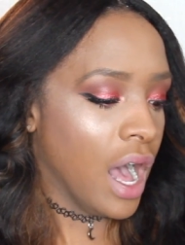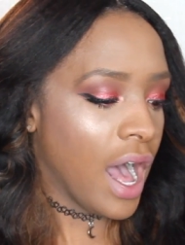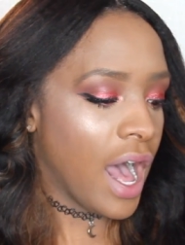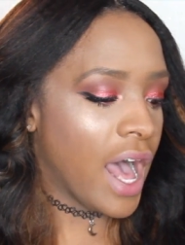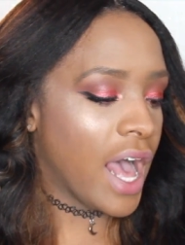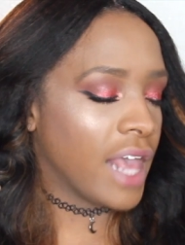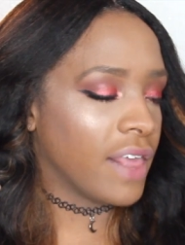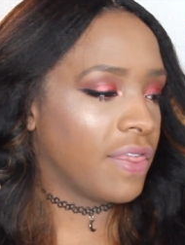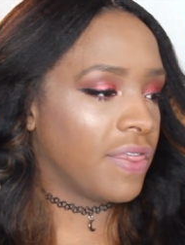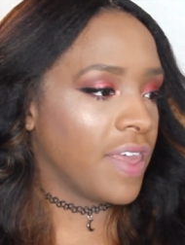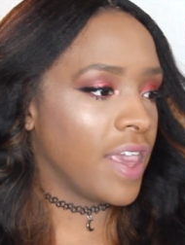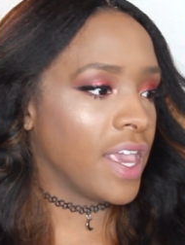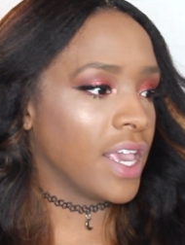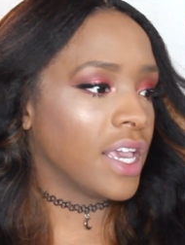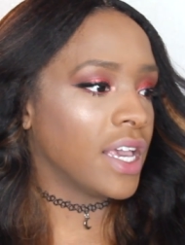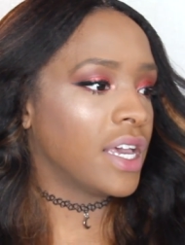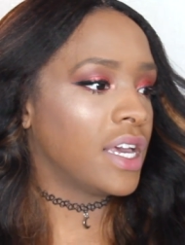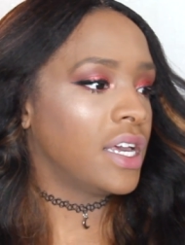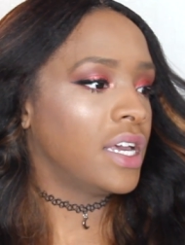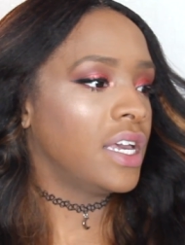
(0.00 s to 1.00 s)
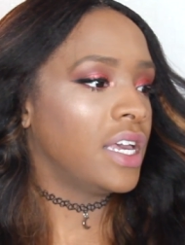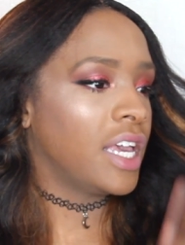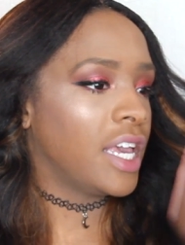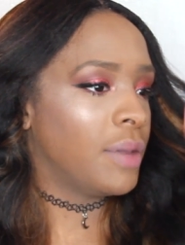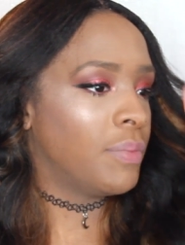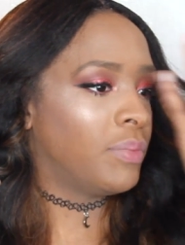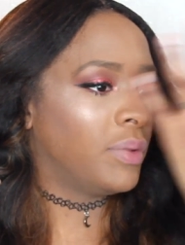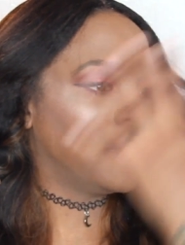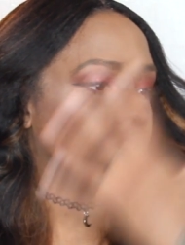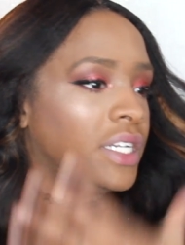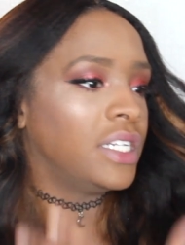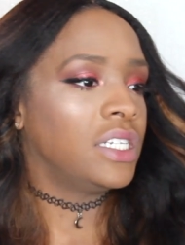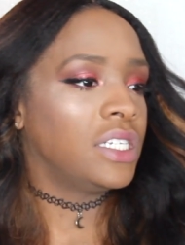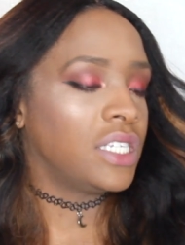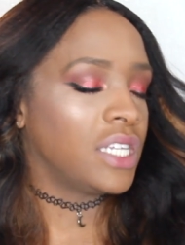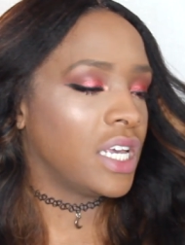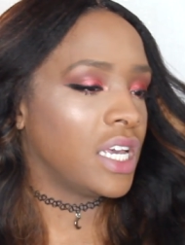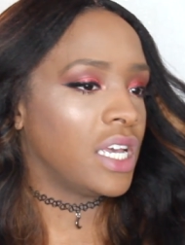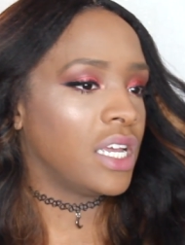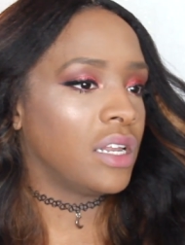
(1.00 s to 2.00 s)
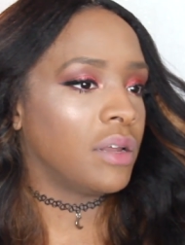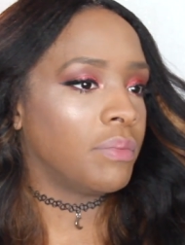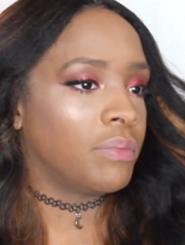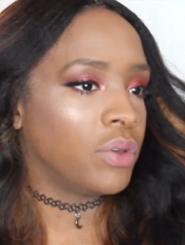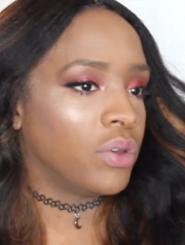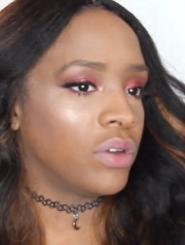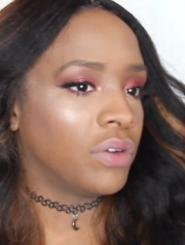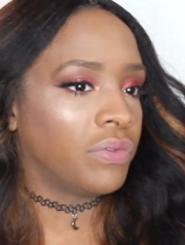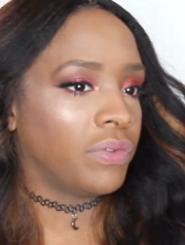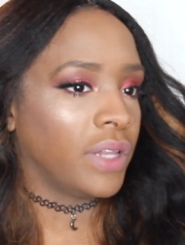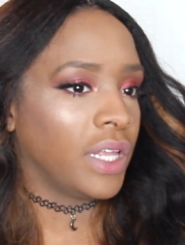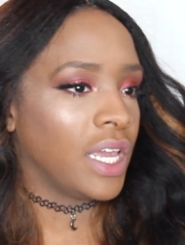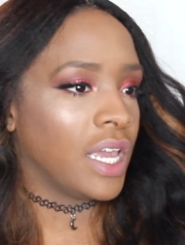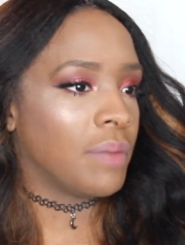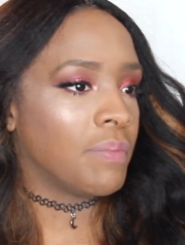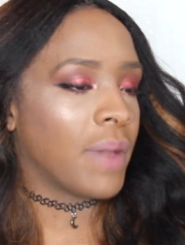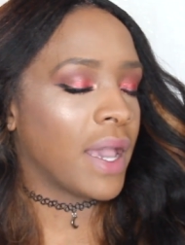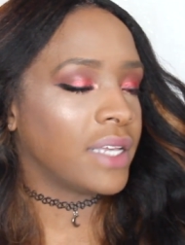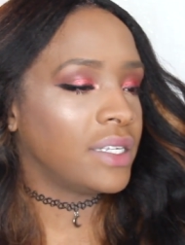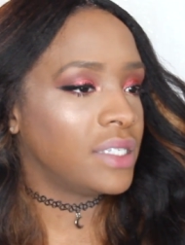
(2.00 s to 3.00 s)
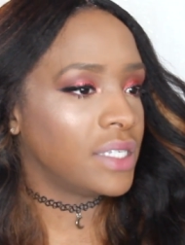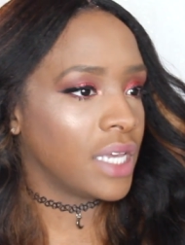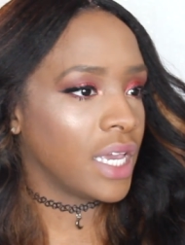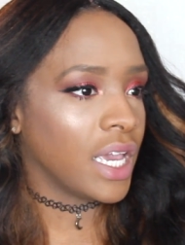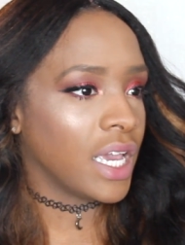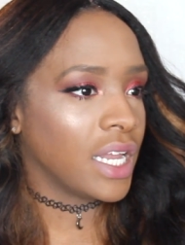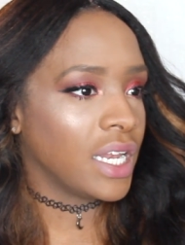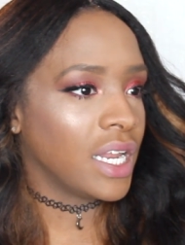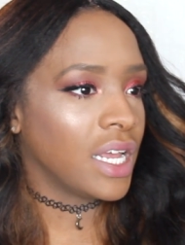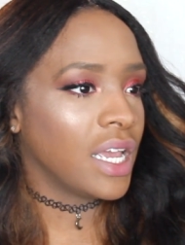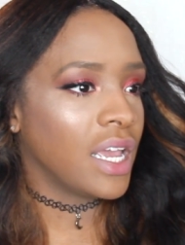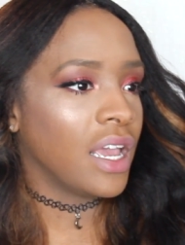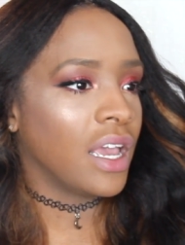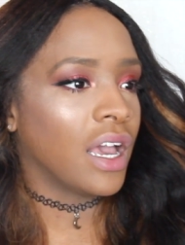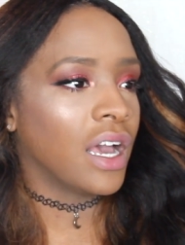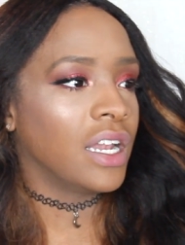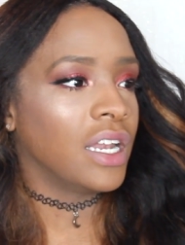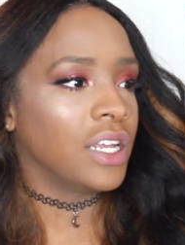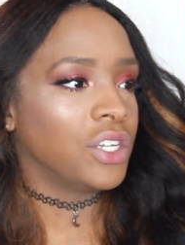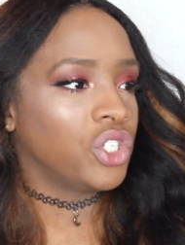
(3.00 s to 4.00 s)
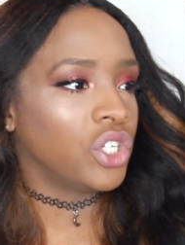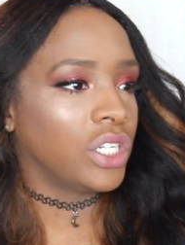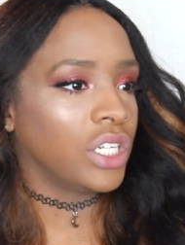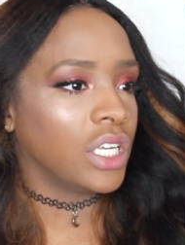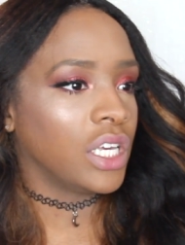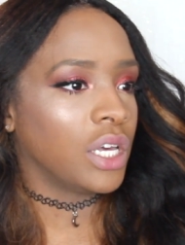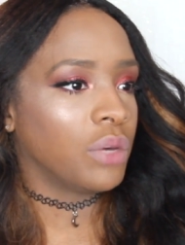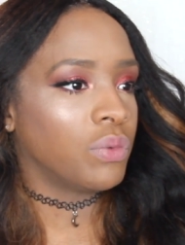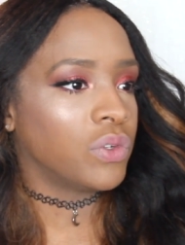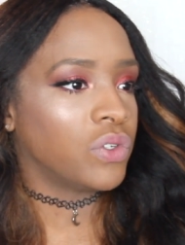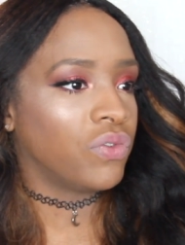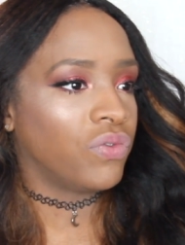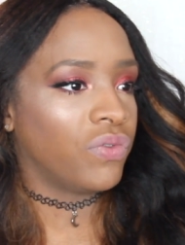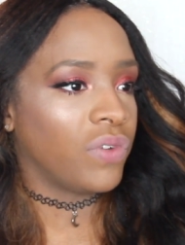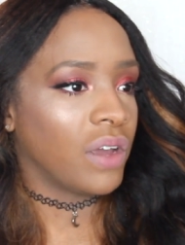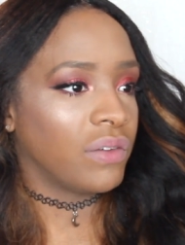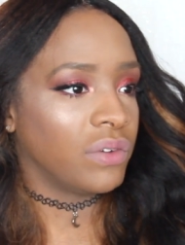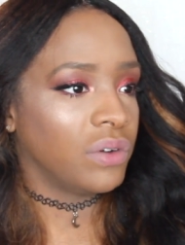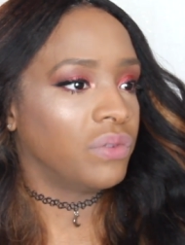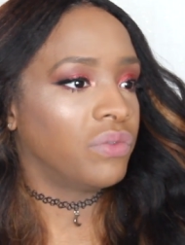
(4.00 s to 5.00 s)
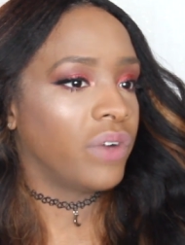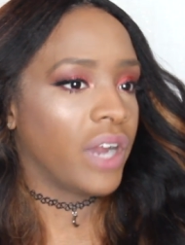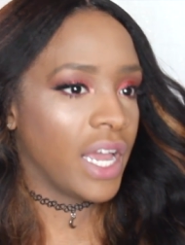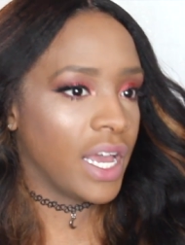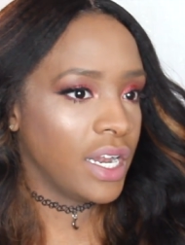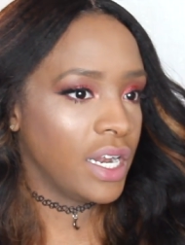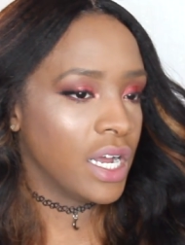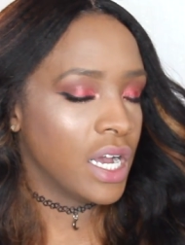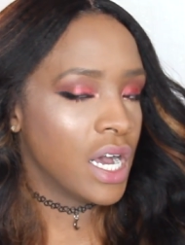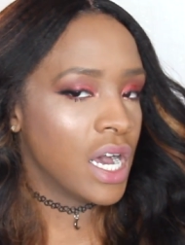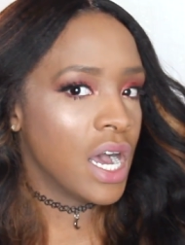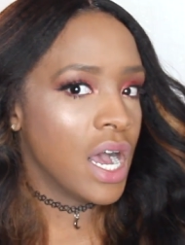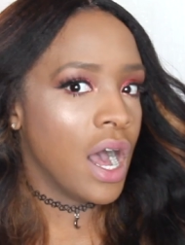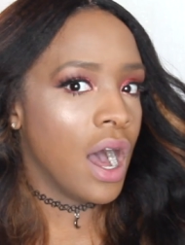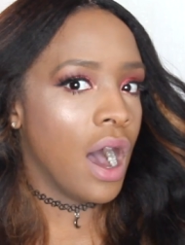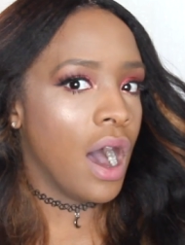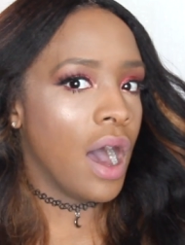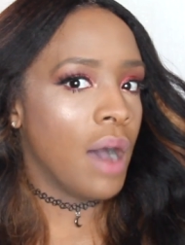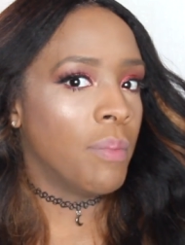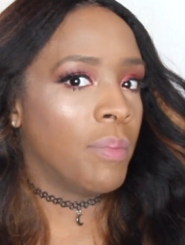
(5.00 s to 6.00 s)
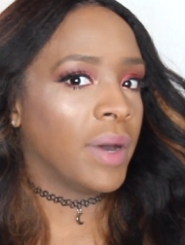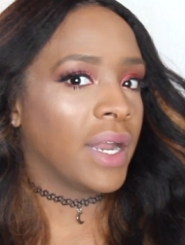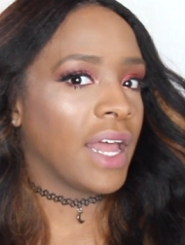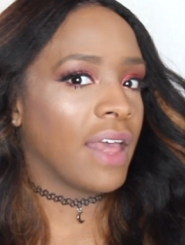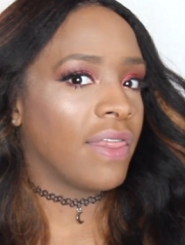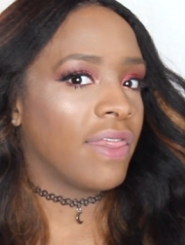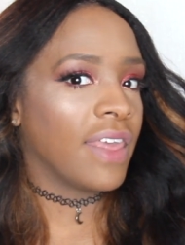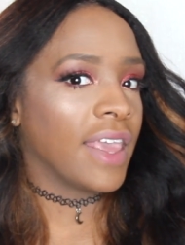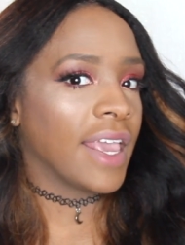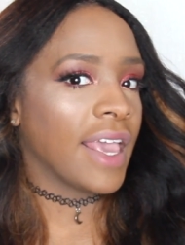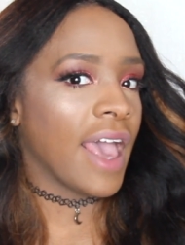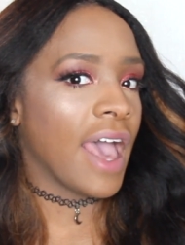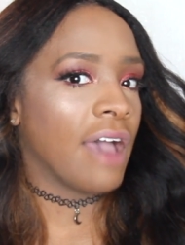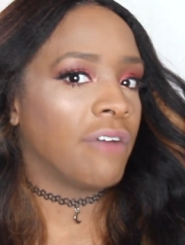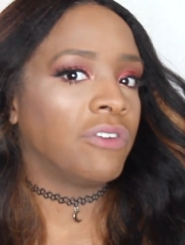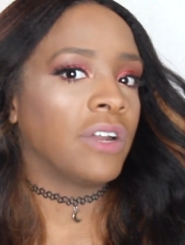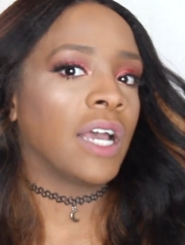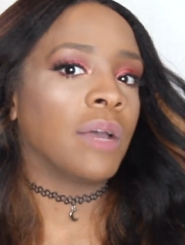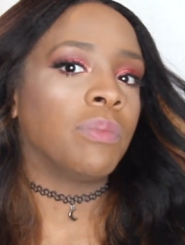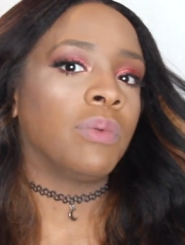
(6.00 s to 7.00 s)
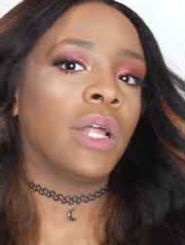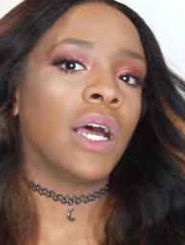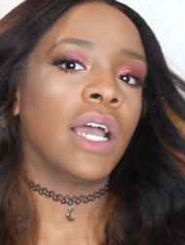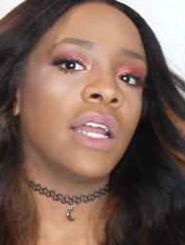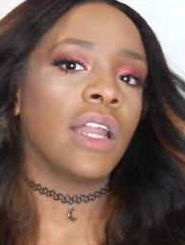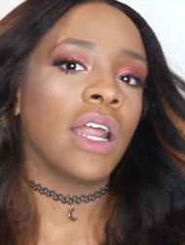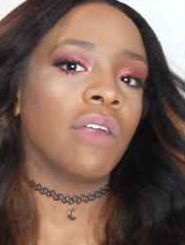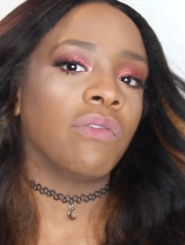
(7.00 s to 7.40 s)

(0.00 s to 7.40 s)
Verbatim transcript: I think it blends in beautifully in my skin. Initially it was very red, but I think after I applied